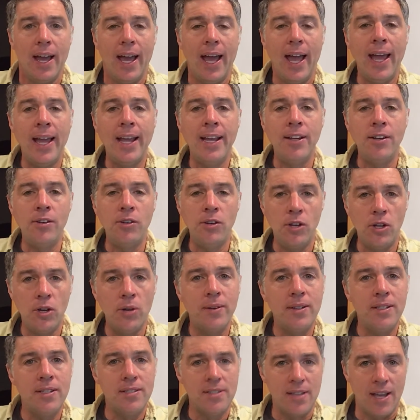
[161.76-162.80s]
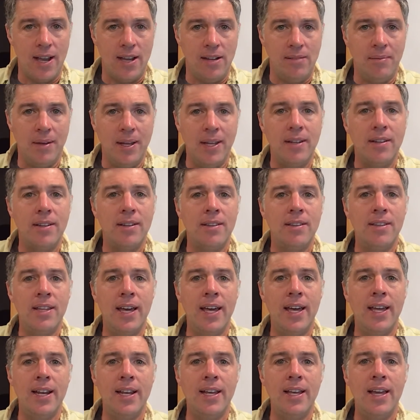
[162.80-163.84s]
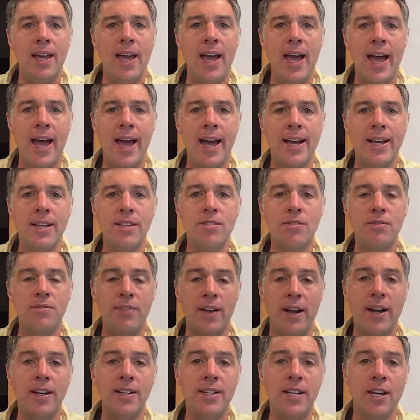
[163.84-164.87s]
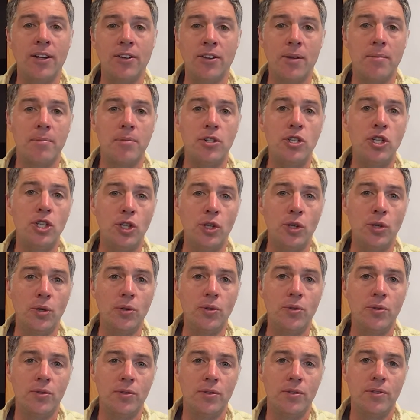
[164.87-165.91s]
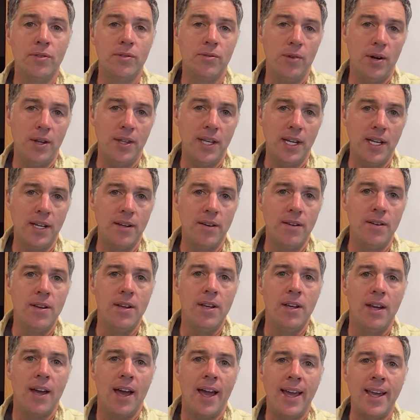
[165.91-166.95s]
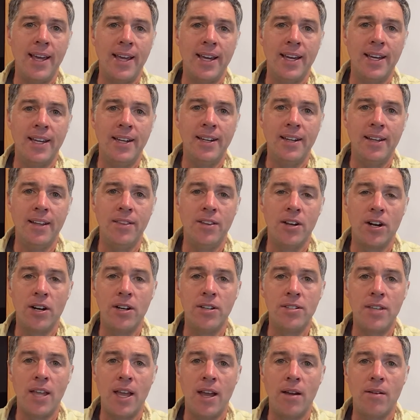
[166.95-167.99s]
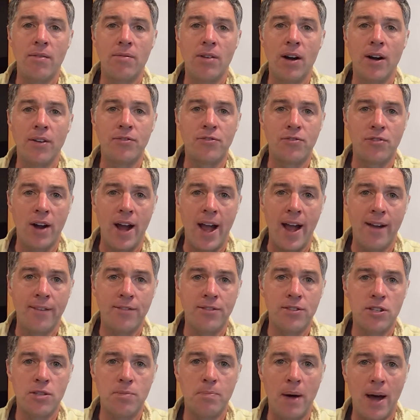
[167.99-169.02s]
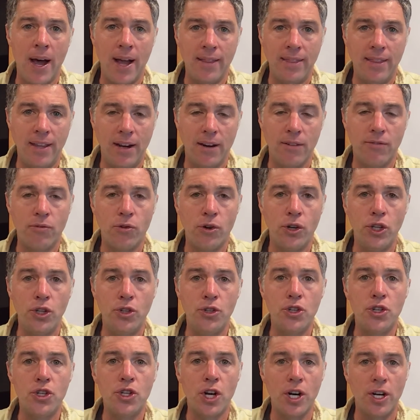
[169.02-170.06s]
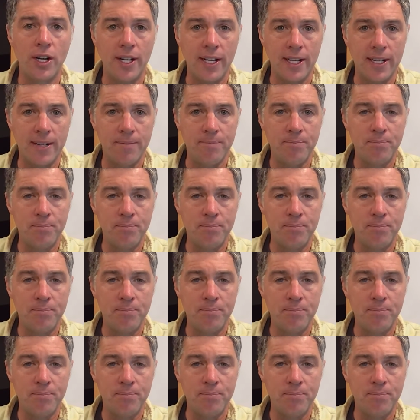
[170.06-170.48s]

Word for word: a new assignment that has fairy tale number two with it. And there is a rough draft spot there for you to turn in.